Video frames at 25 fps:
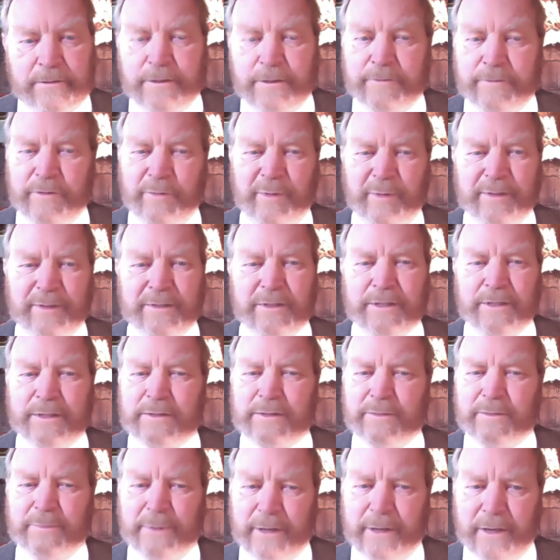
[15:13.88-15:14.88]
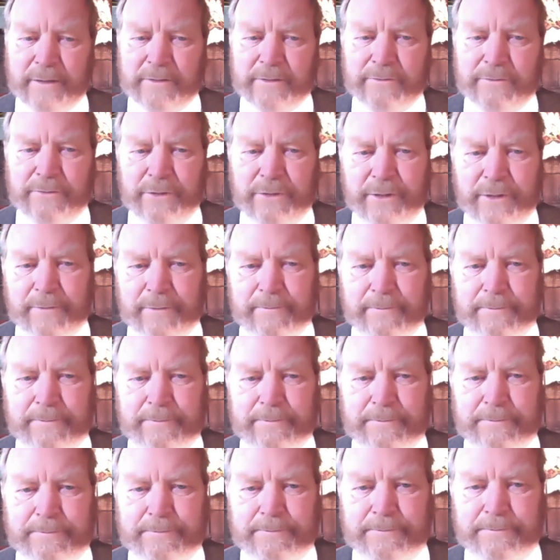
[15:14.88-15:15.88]
Have you been set apart for
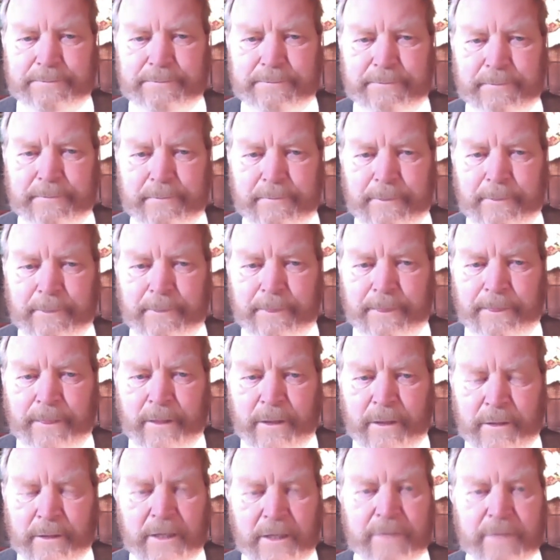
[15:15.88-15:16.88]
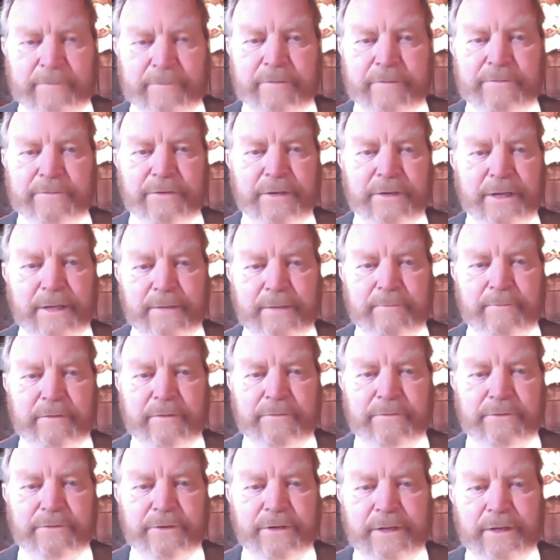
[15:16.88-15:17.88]
him? Living for him
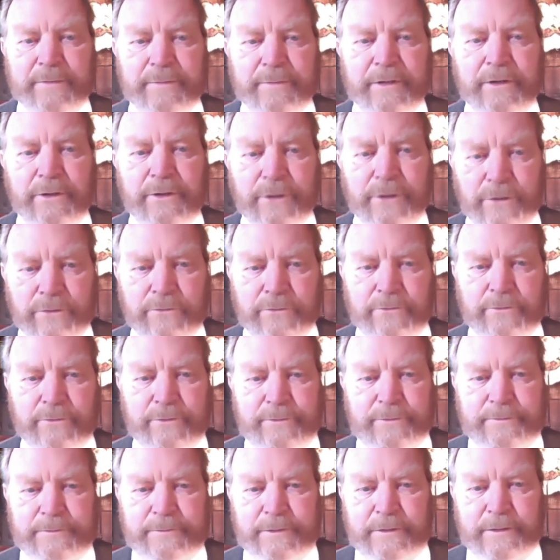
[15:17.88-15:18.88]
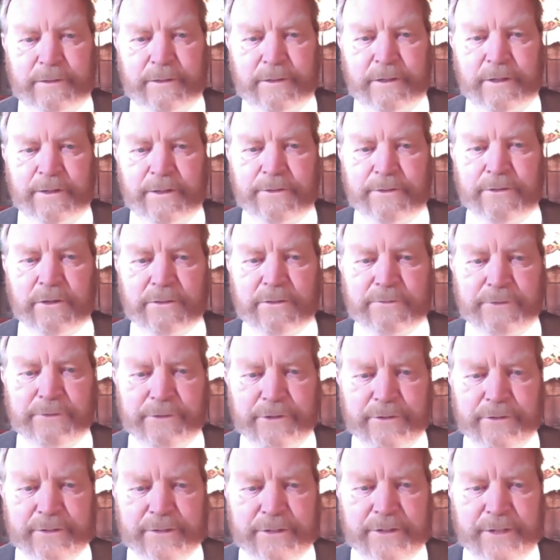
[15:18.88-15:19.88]
and for him alone, not
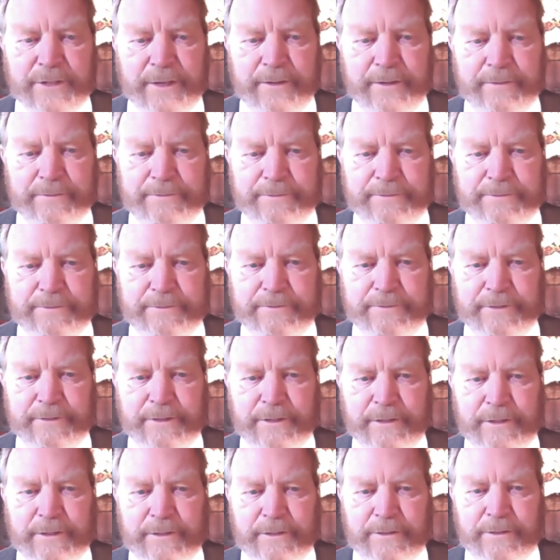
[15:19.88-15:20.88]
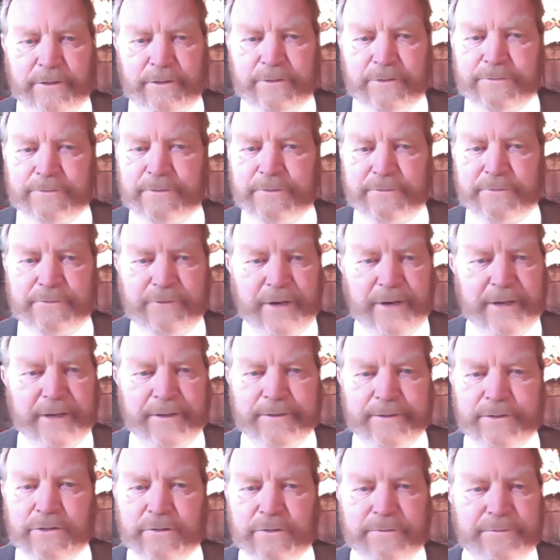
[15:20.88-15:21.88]
for yourself, not for
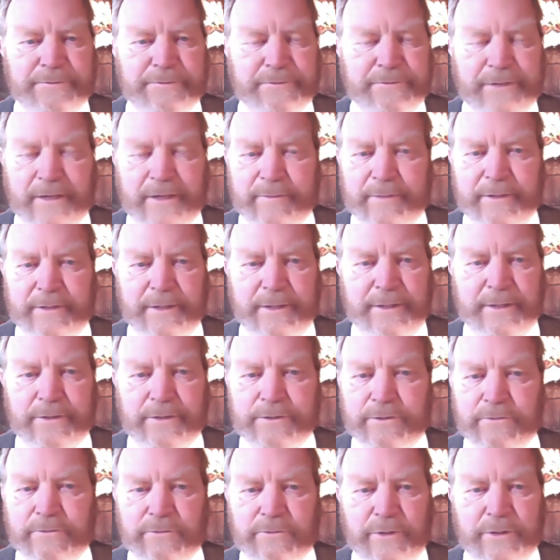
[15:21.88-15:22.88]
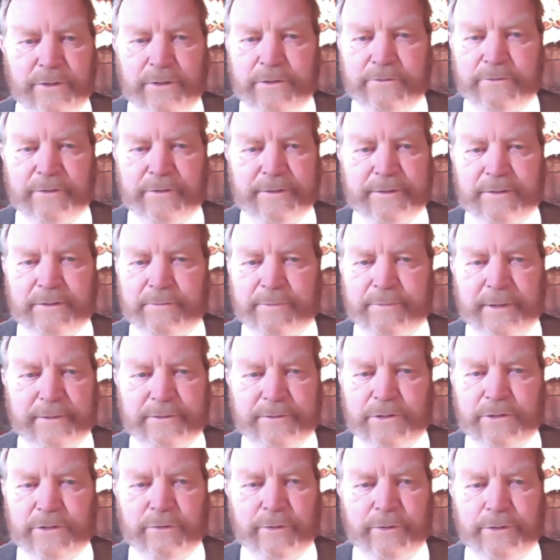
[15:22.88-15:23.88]
friends or family or the world round
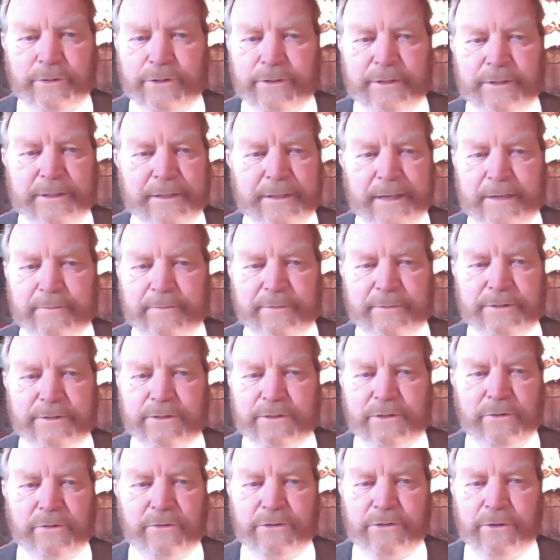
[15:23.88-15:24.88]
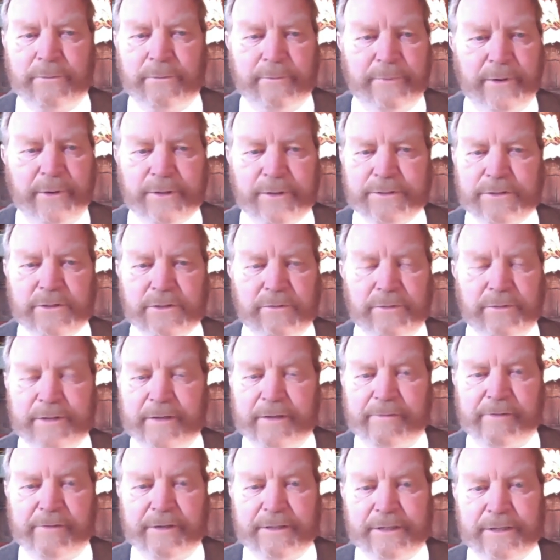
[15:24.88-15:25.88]
about you or your neighbours or your boss or
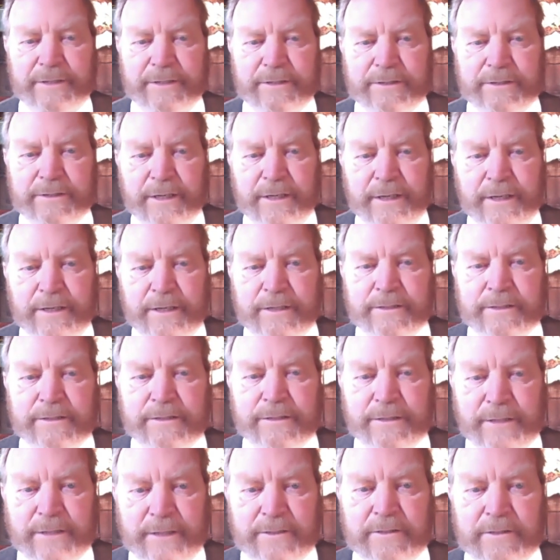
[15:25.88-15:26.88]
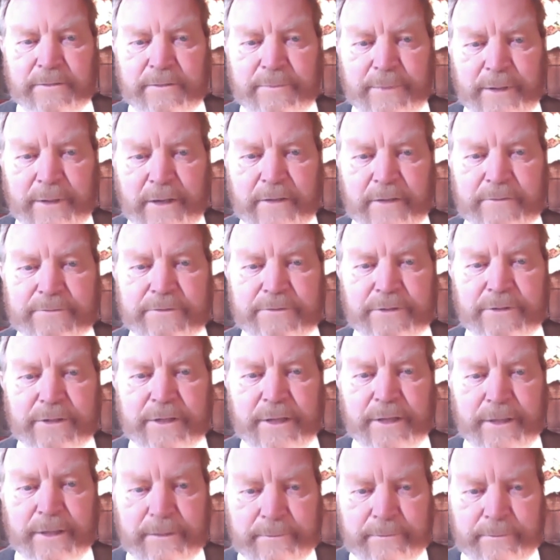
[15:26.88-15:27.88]
whatever it is. Set apart for
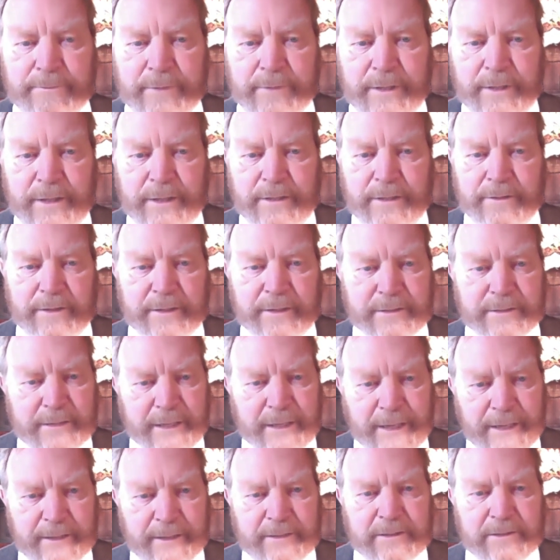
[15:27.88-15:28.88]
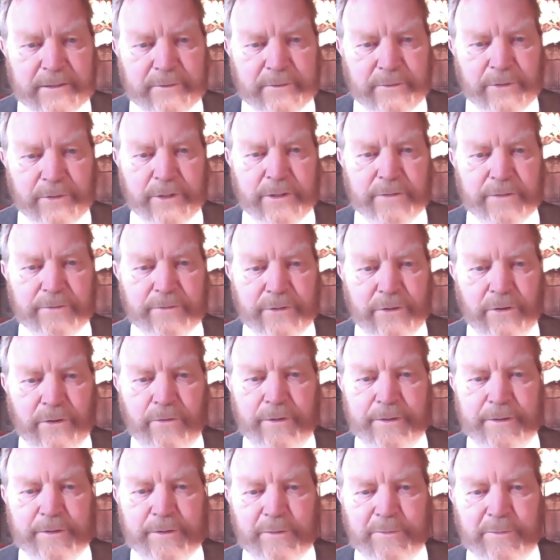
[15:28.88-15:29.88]
him. That again is a work of the
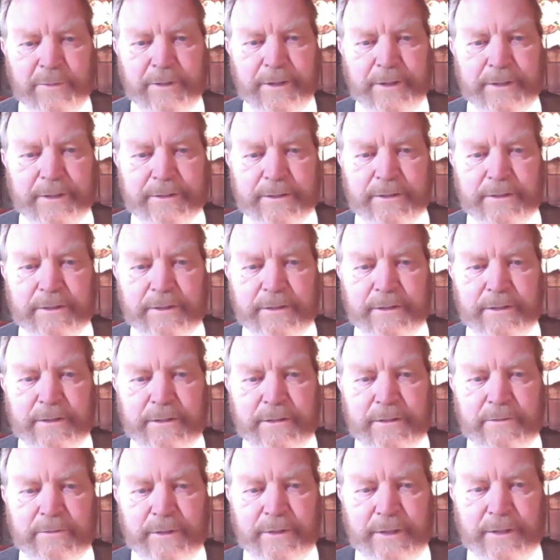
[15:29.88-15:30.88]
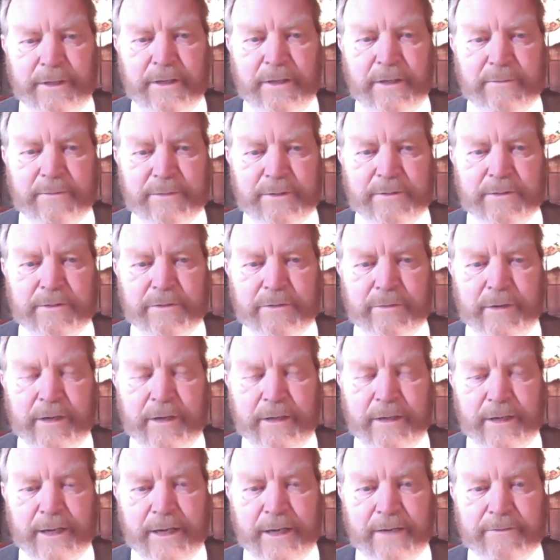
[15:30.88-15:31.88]
Holy Spirit. When he comes into
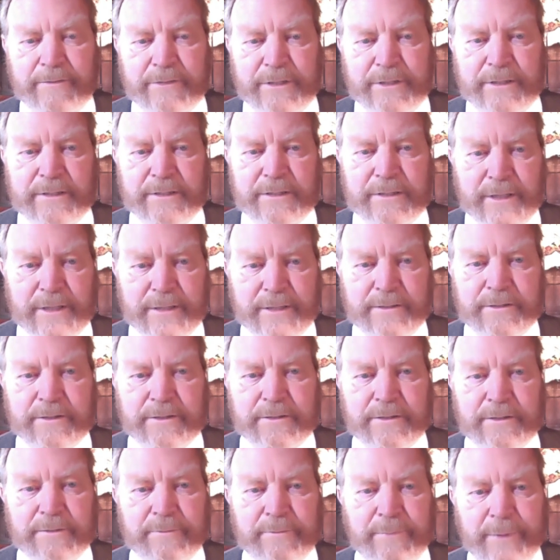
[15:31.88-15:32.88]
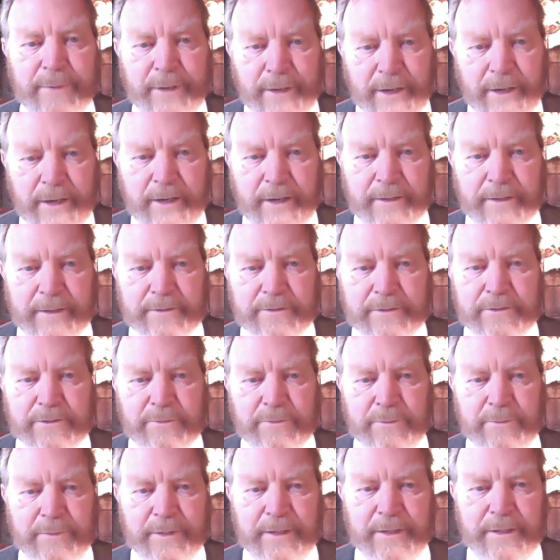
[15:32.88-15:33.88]
our lives, he sets us apart
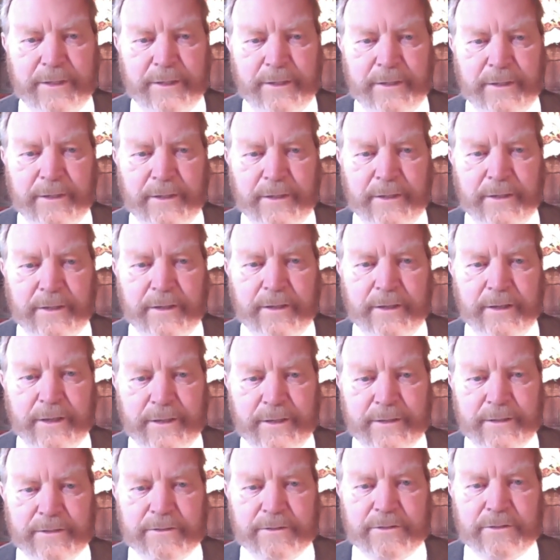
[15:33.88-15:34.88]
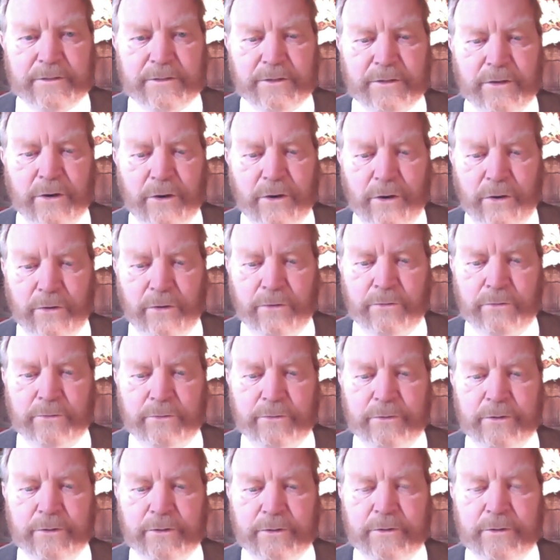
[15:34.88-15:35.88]
to be his
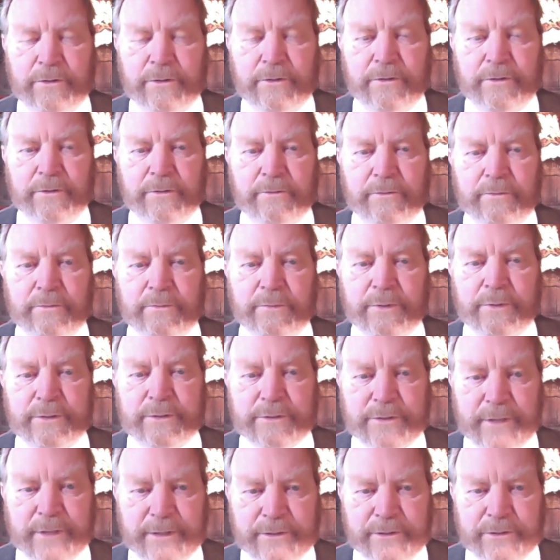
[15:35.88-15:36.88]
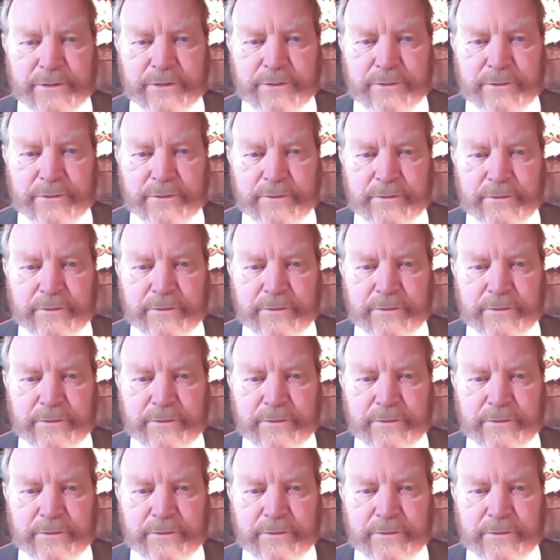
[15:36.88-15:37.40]
own possession.